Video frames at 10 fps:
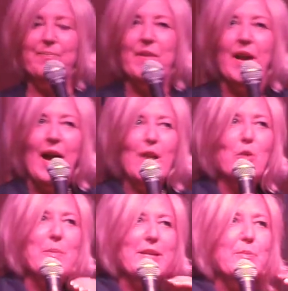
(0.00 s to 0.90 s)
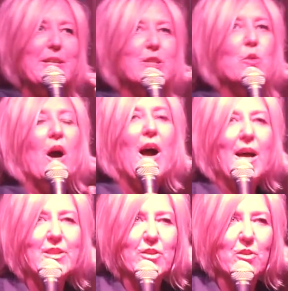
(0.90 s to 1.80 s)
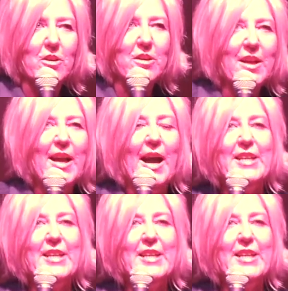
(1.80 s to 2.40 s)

I don't mean to be so hostile.